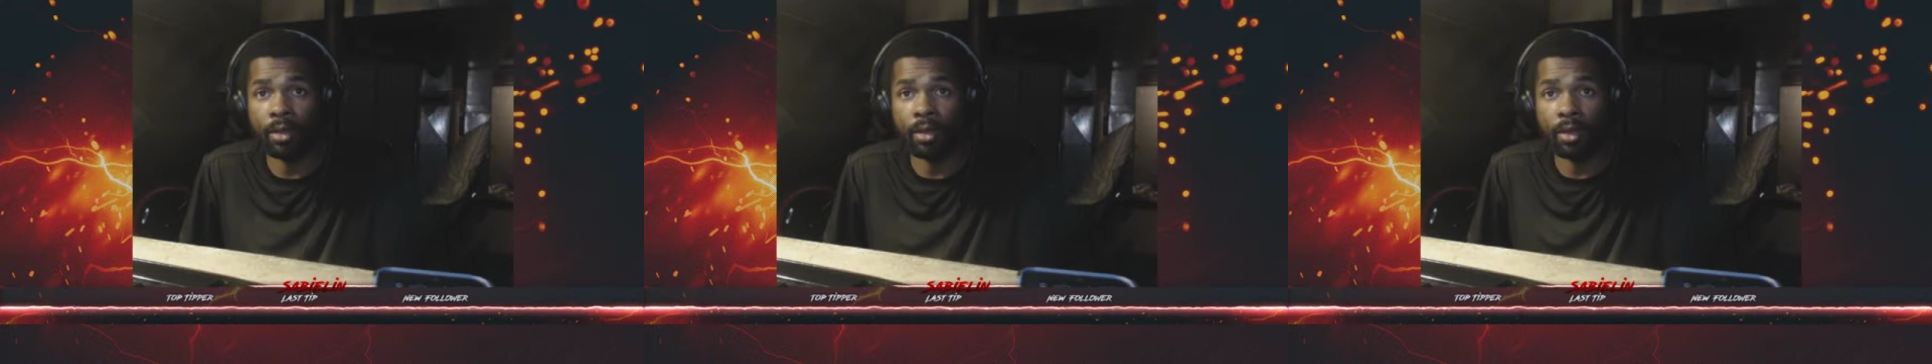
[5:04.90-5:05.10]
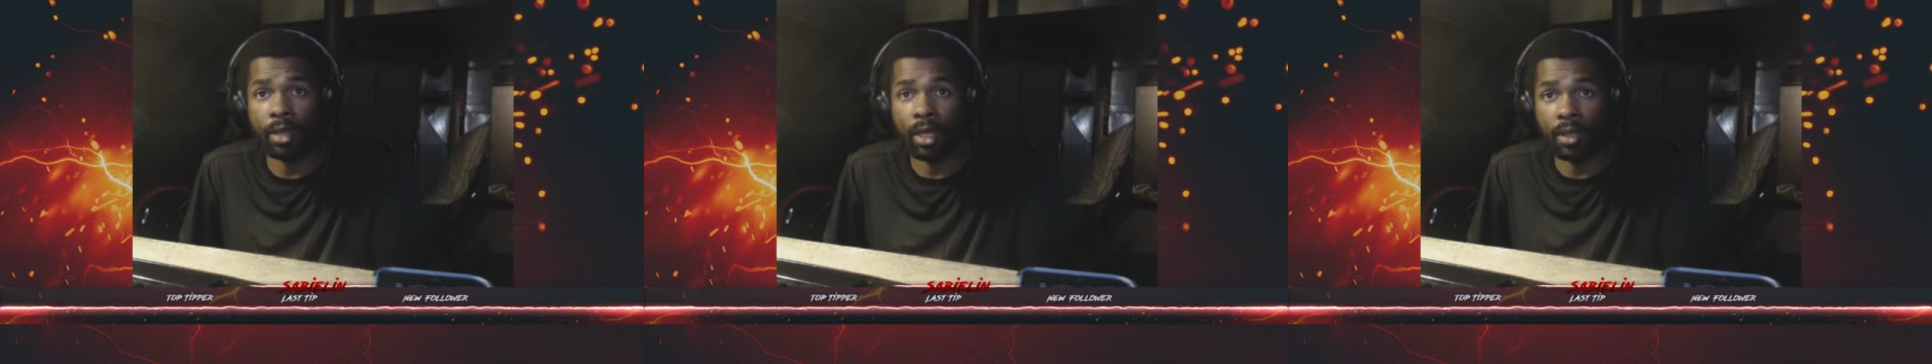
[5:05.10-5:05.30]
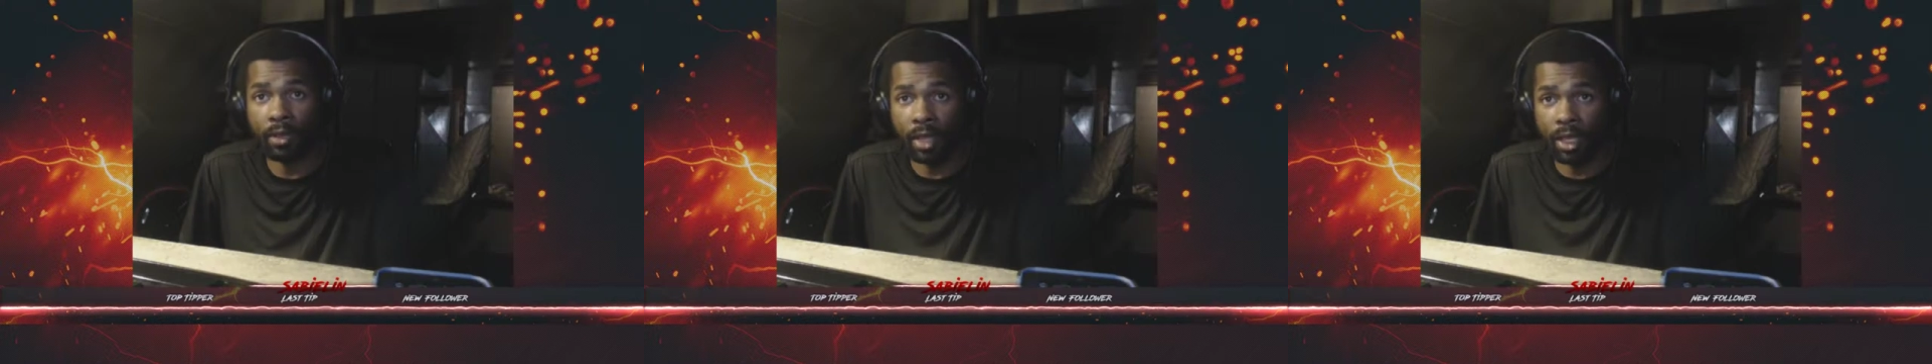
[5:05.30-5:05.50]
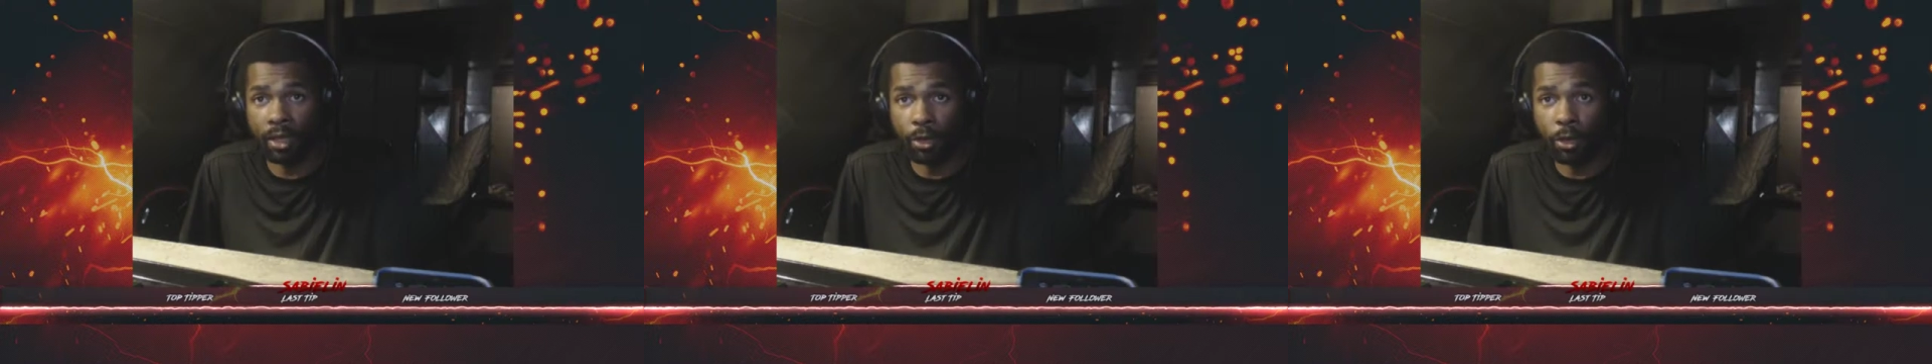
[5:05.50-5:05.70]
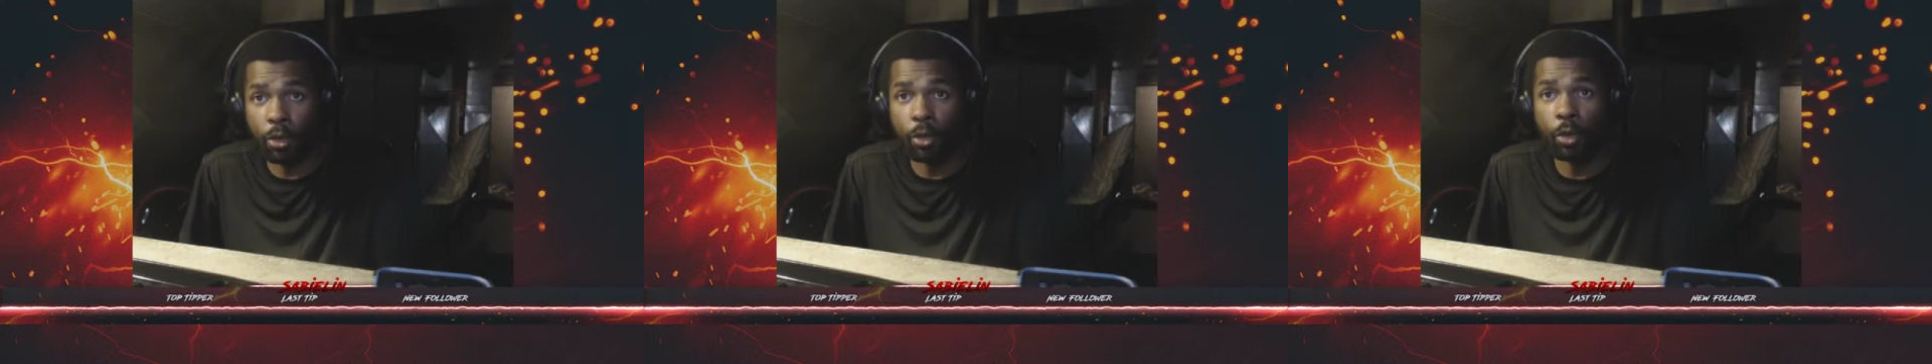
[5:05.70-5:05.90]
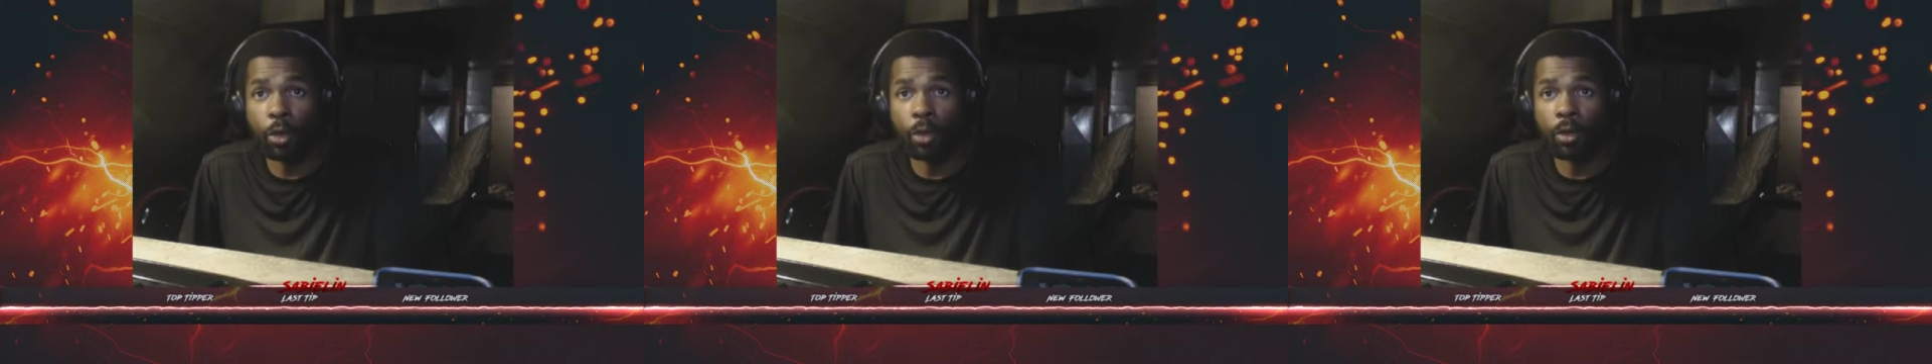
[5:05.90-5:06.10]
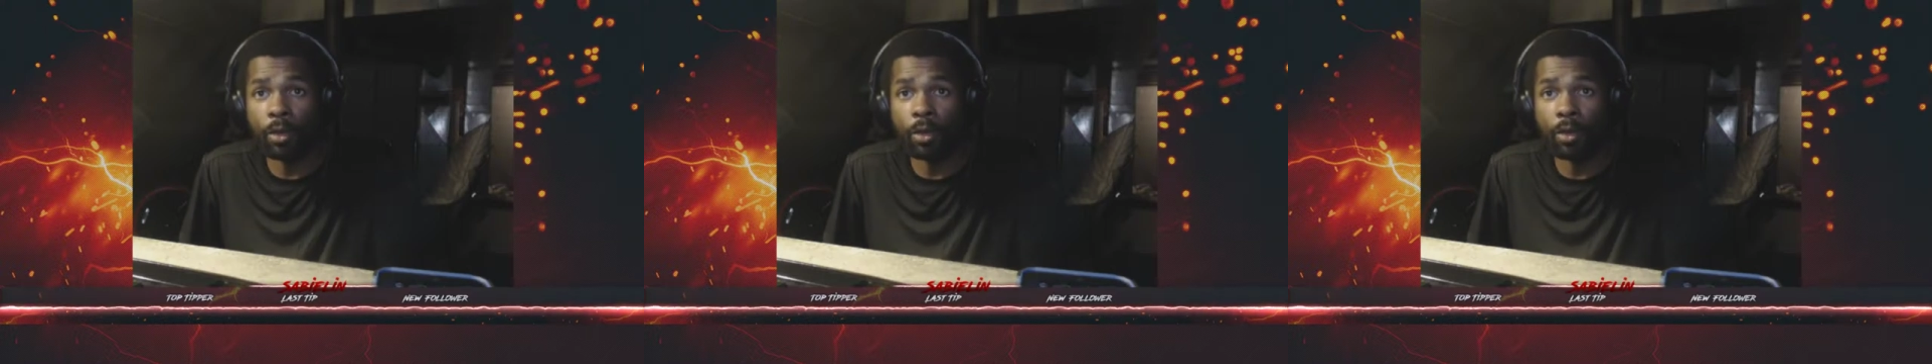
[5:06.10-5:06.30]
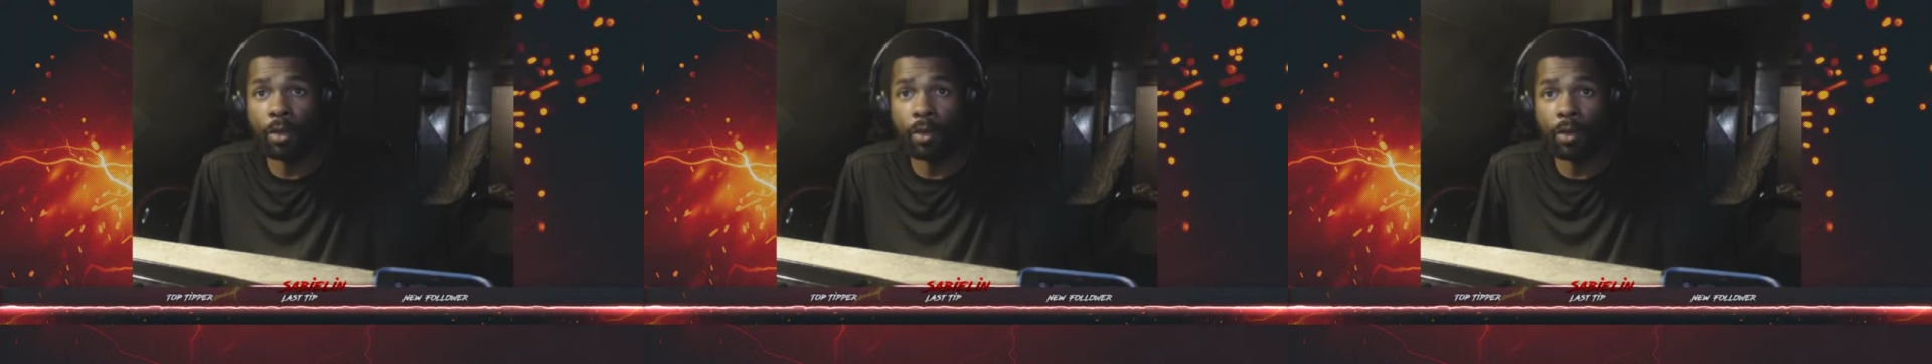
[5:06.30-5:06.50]
And they knew
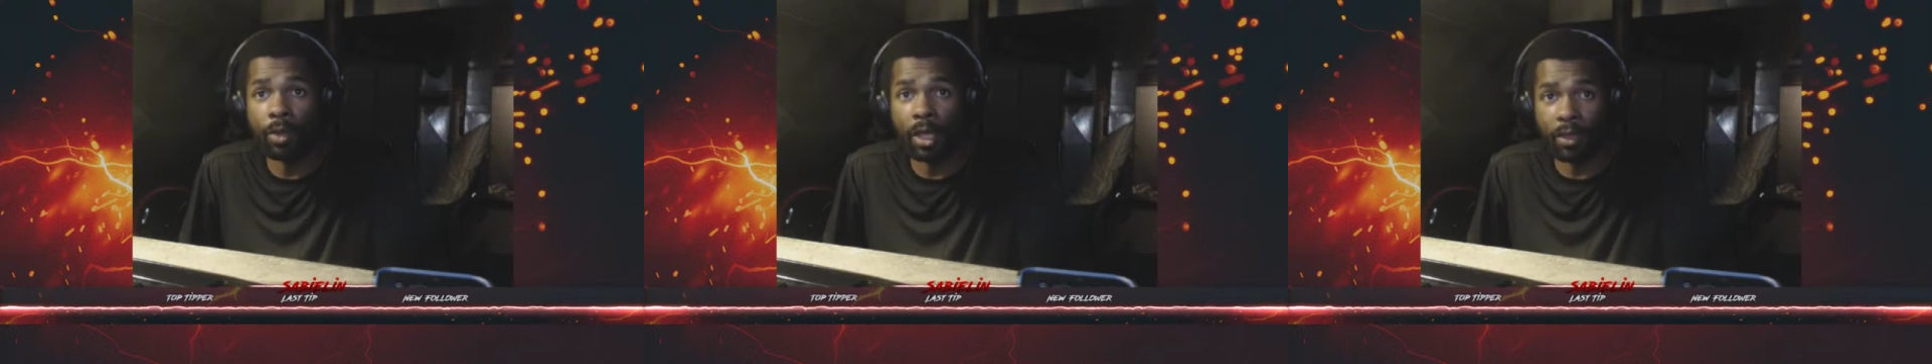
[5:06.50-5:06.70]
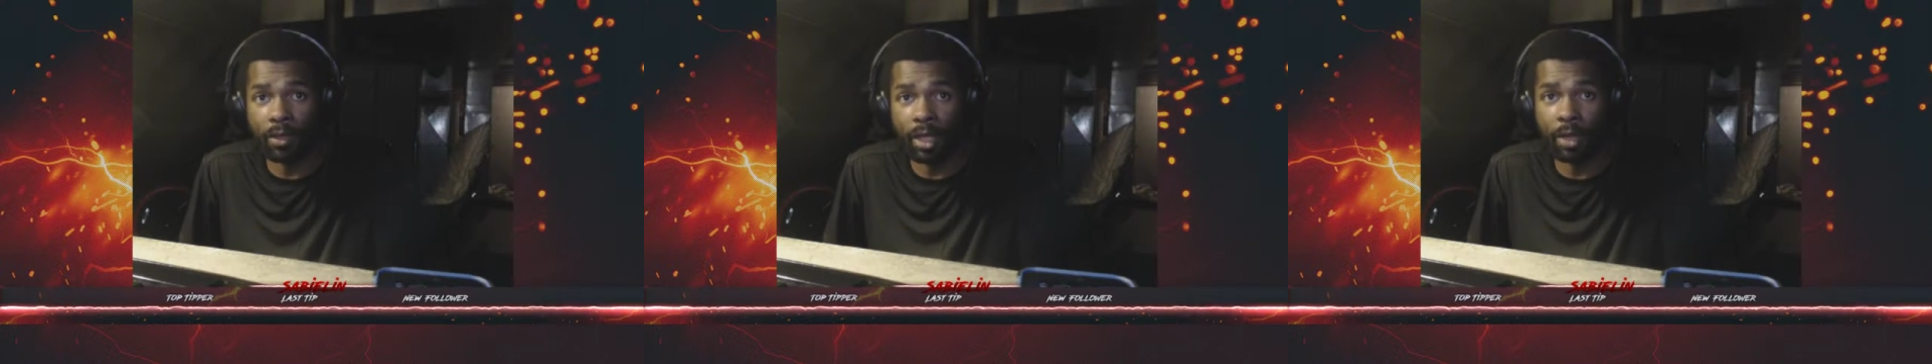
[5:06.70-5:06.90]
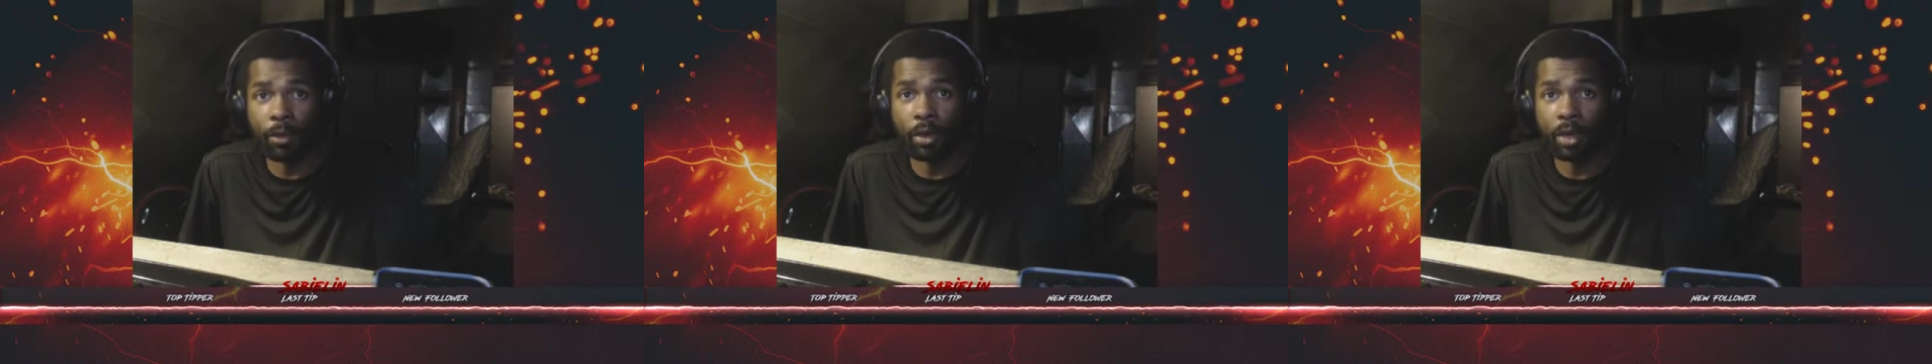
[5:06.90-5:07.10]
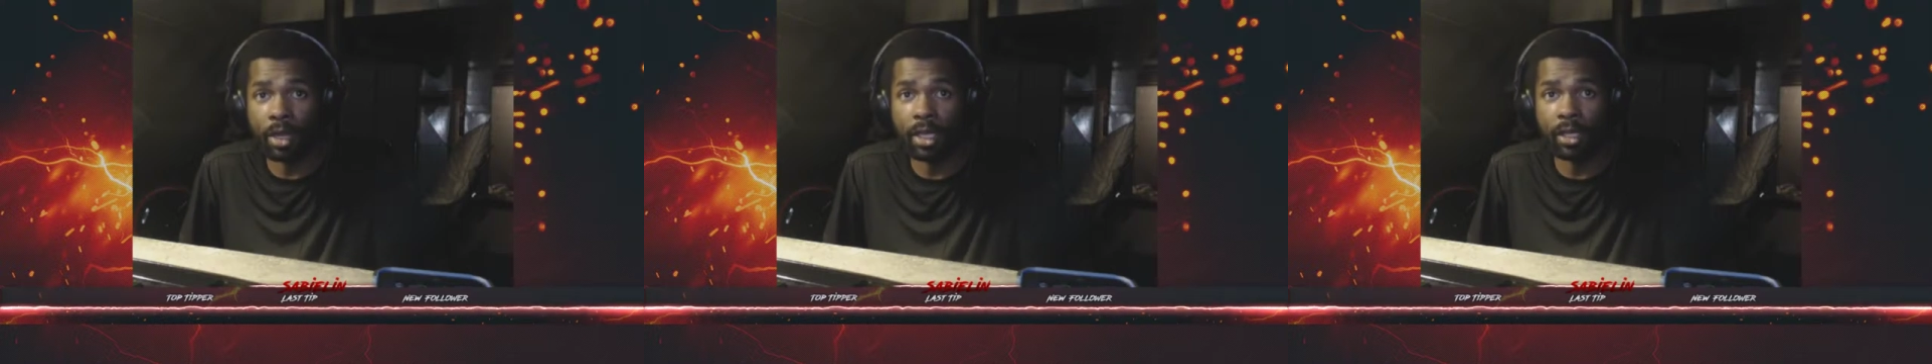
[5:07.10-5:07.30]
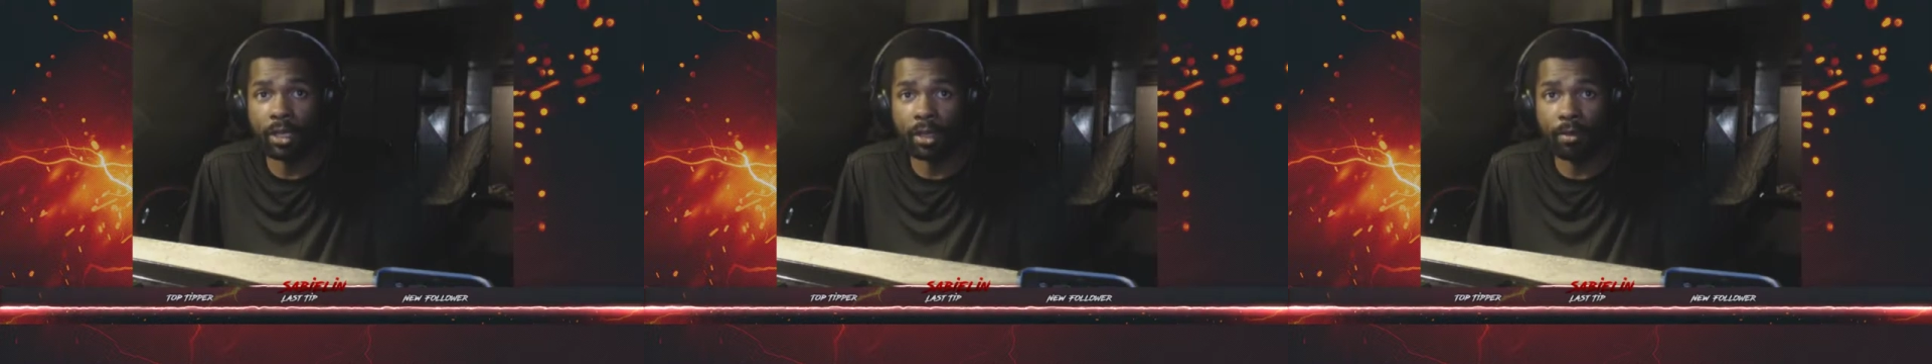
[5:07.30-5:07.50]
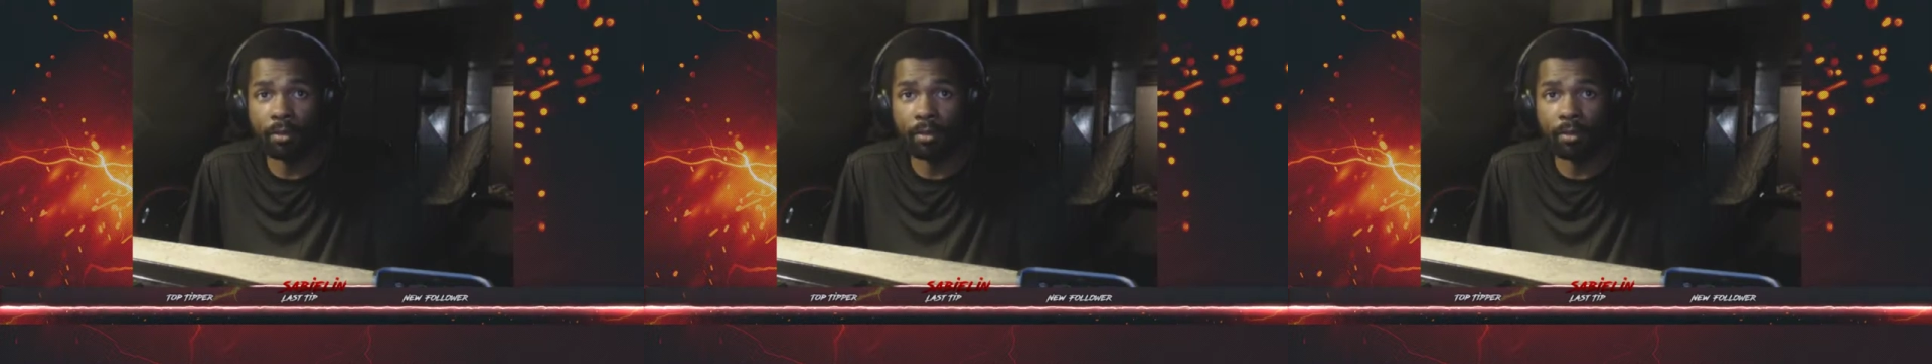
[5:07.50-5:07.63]
that they were naked.